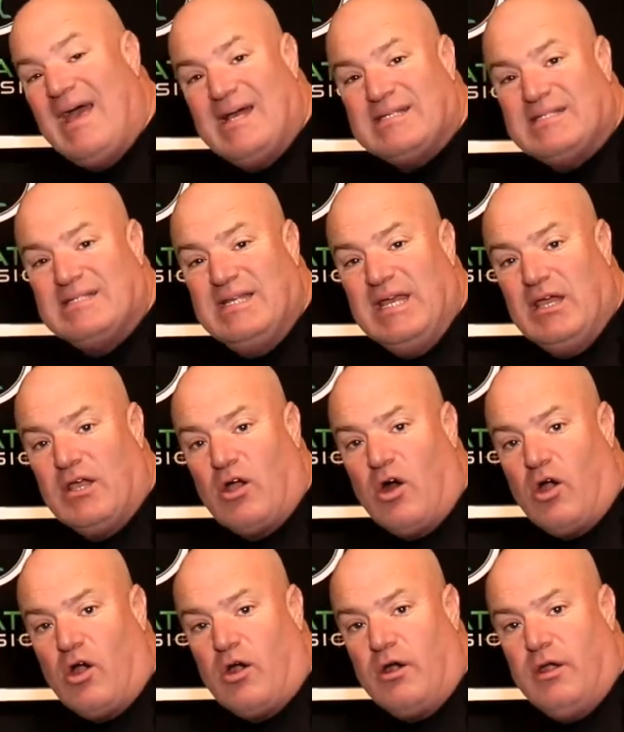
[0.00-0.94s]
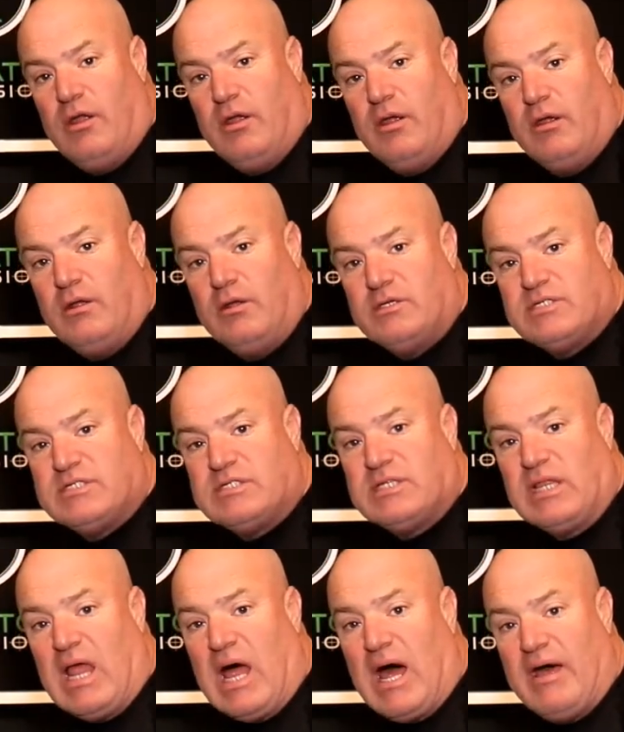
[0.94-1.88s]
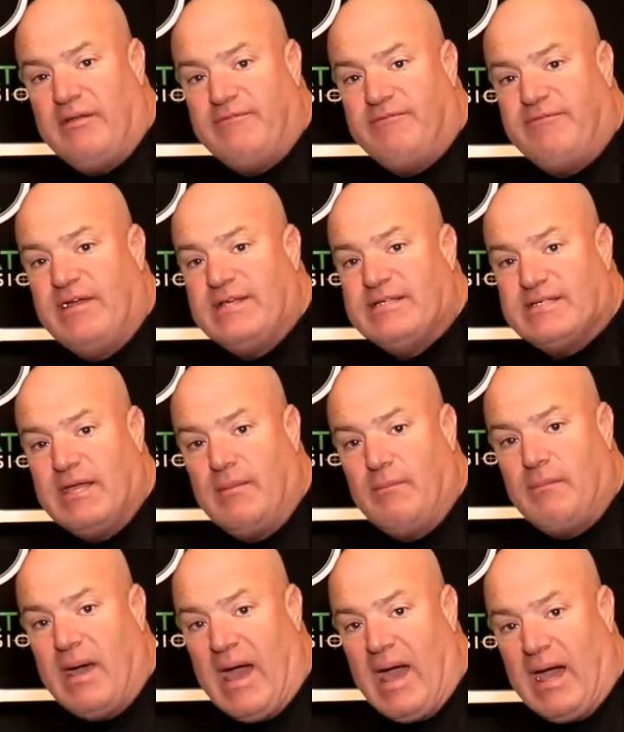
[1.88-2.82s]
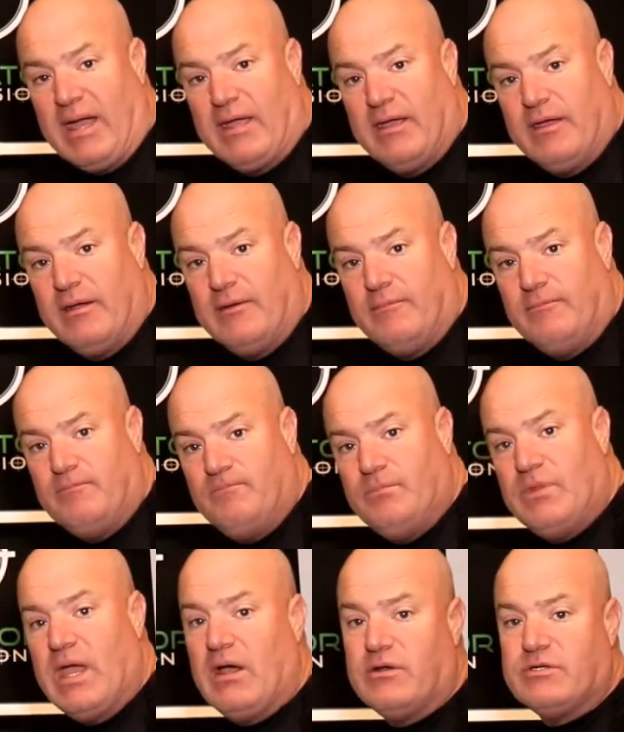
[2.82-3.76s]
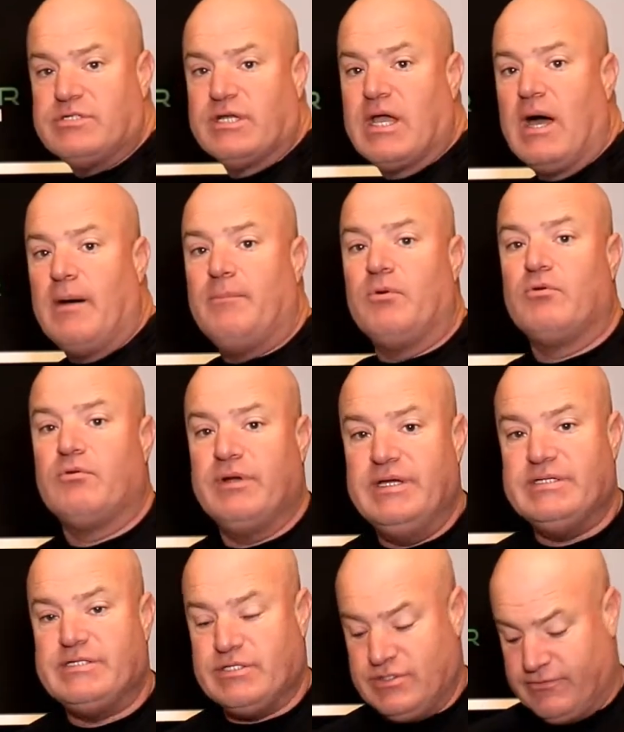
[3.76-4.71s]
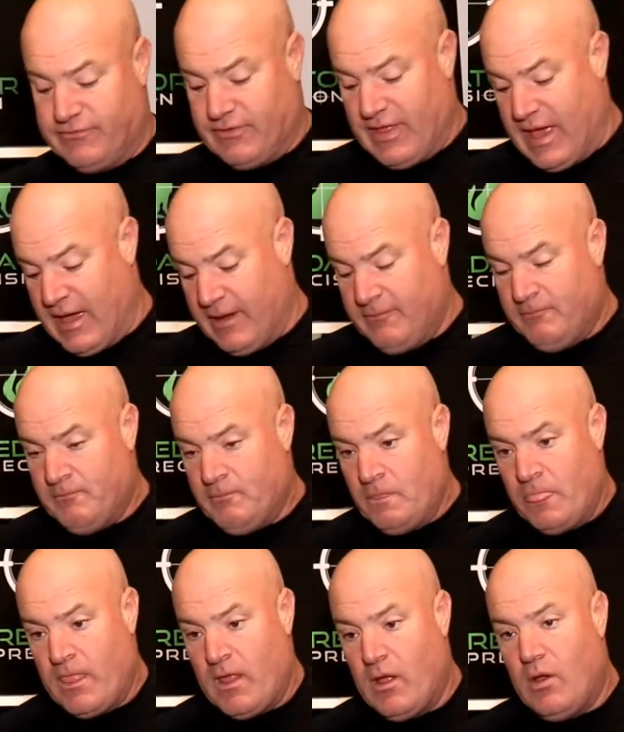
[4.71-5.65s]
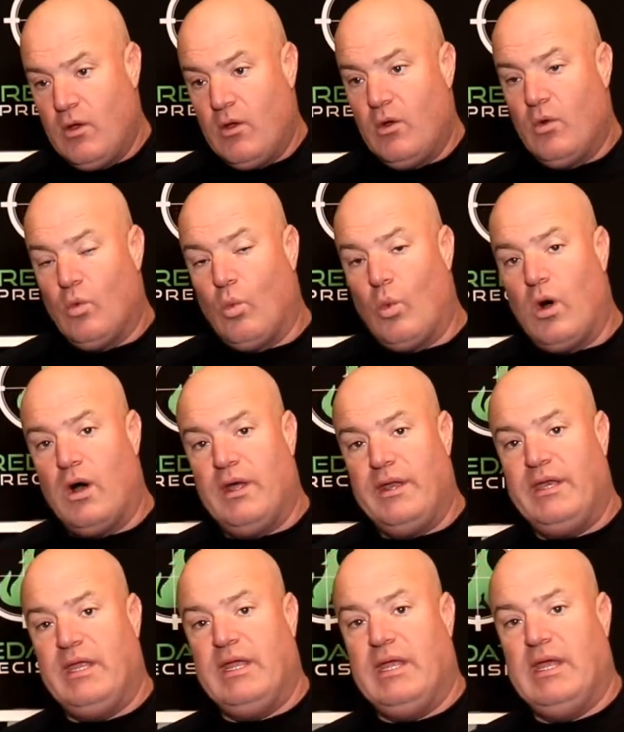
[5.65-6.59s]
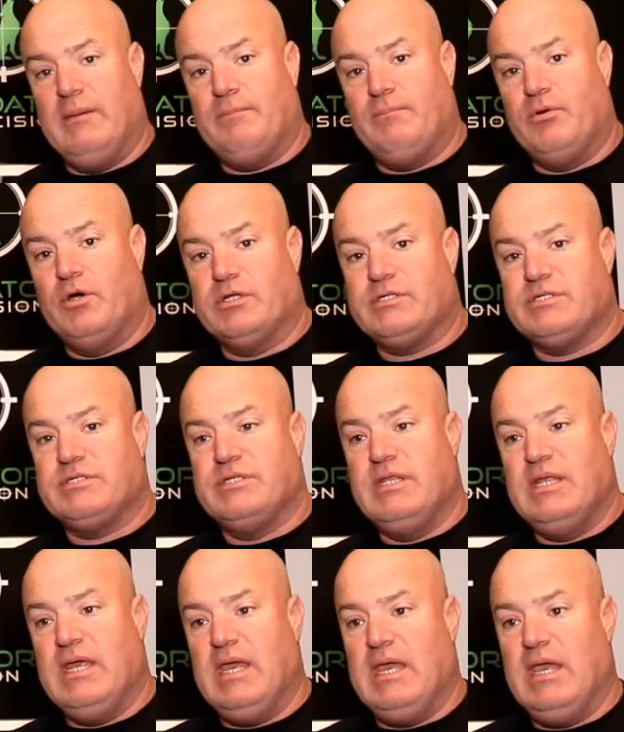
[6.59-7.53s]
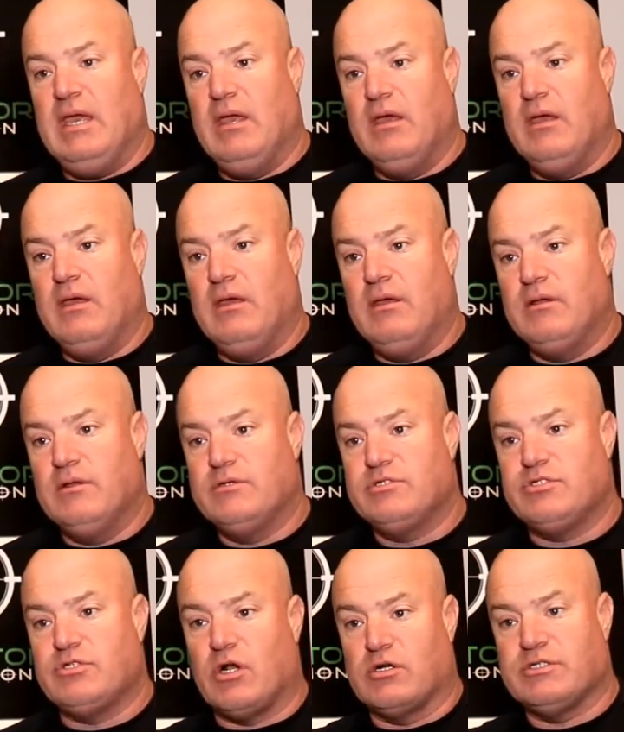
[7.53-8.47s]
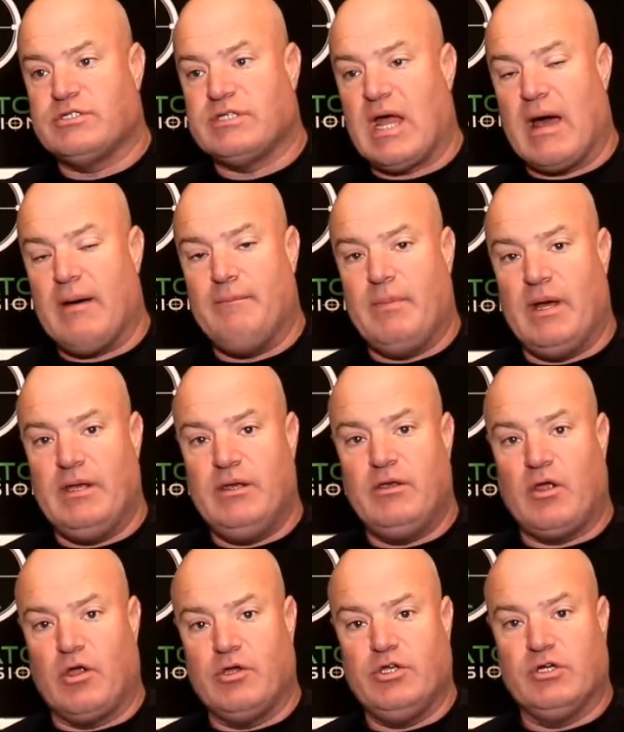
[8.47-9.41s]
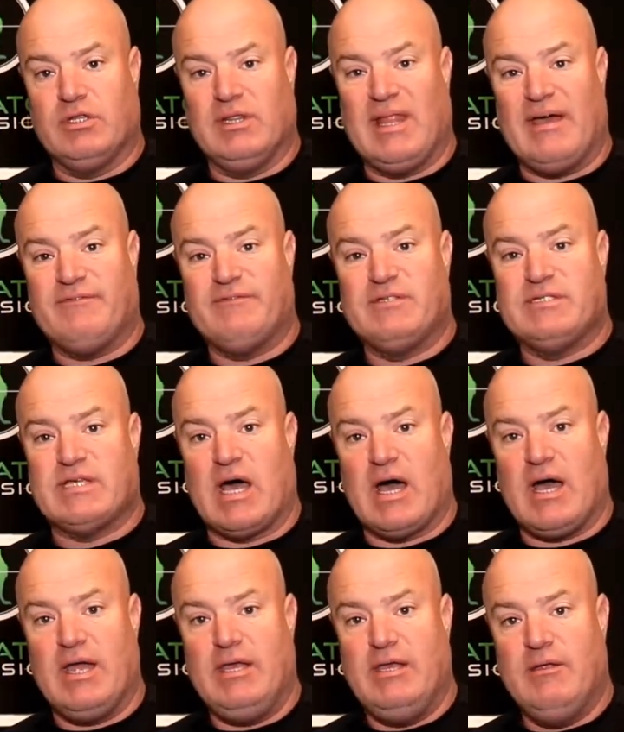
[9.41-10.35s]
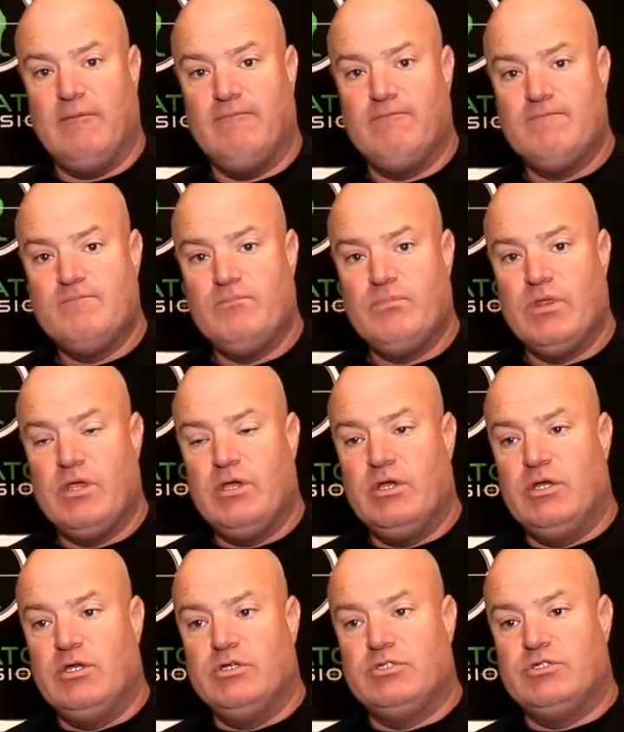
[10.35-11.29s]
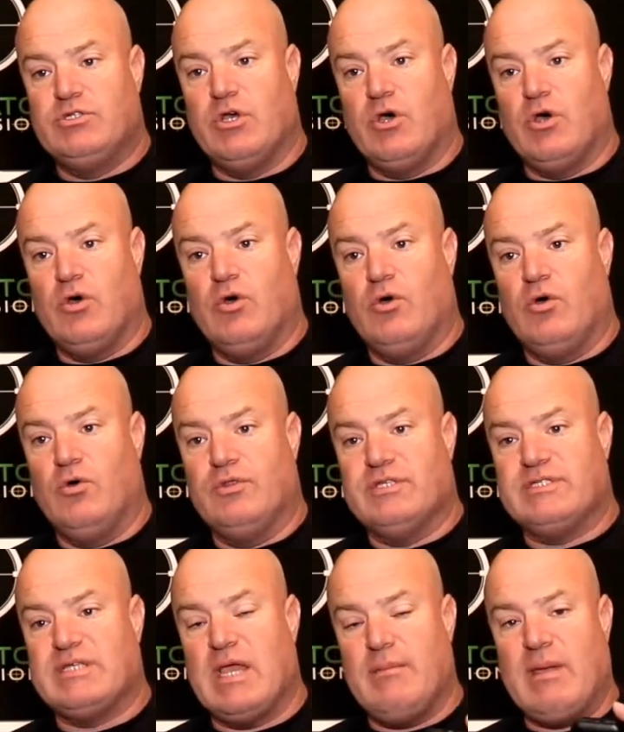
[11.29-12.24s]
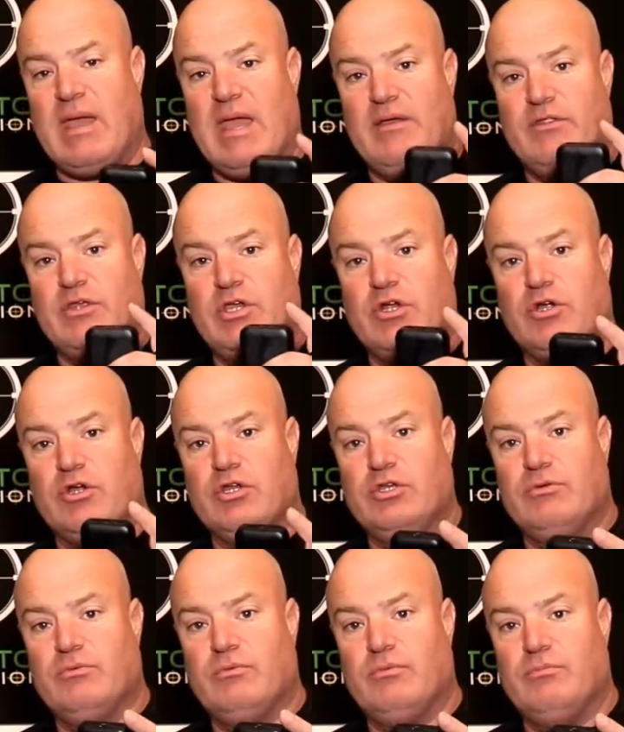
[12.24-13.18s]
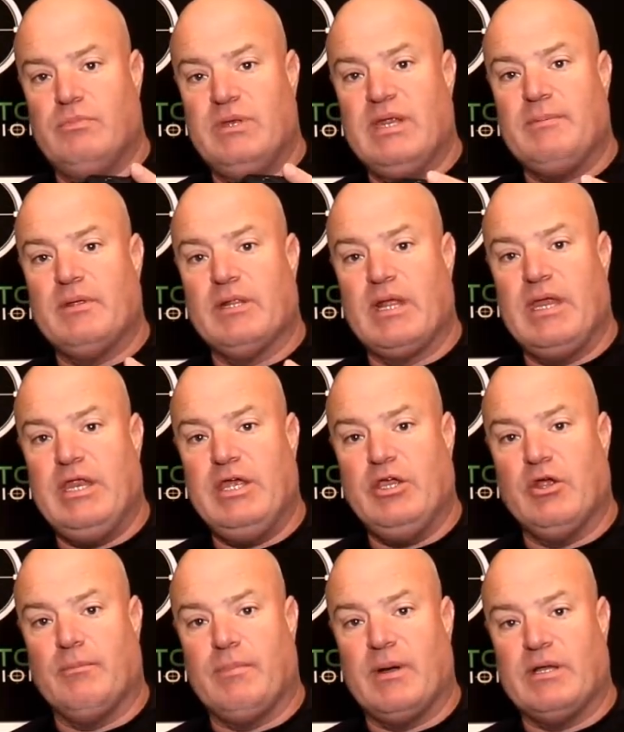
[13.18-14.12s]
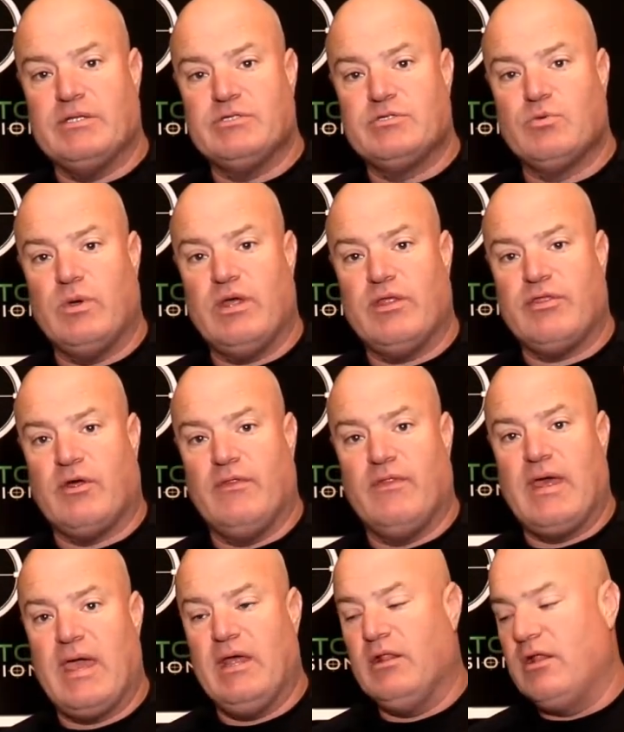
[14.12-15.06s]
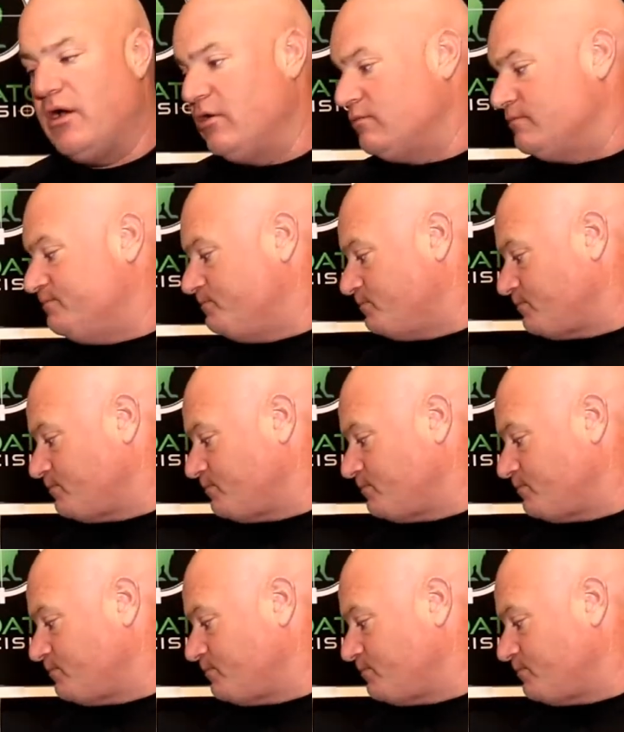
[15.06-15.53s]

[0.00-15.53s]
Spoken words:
SD card slot facing back. Now, there's a couple reasons for that. One, it puts the start-stop button on your left side. So the same hand that you're manipulating your buttons with on the Halo,